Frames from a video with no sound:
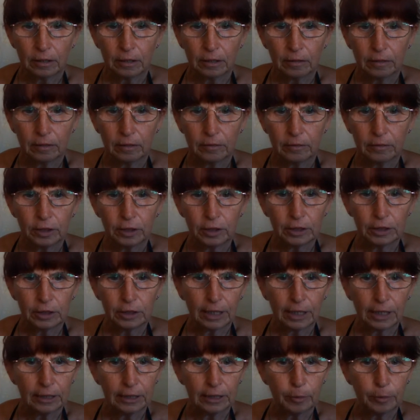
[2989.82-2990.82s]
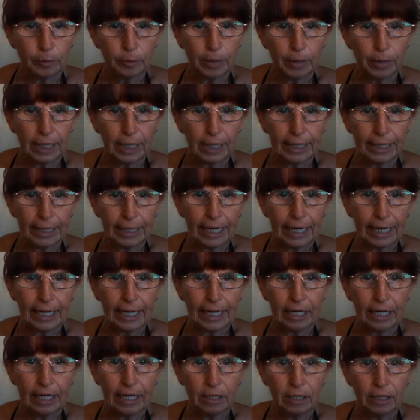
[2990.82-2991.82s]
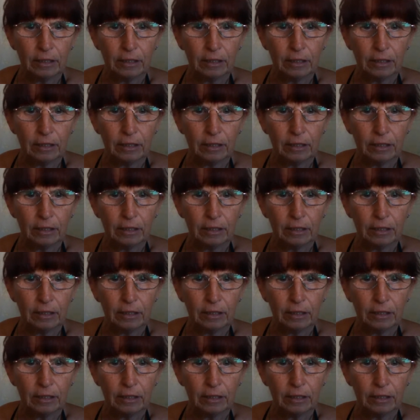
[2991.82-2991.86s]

I'm just going to play here.